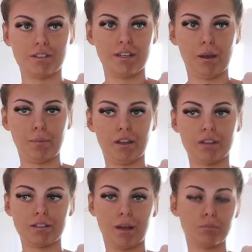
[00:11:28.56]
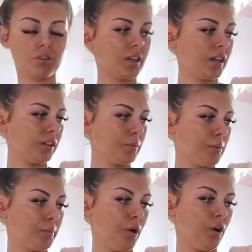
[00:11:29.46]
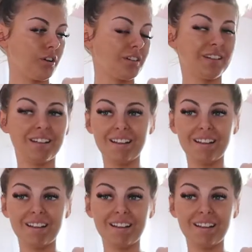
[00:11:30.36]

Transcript: of the day because I'm just getting a little bit bored.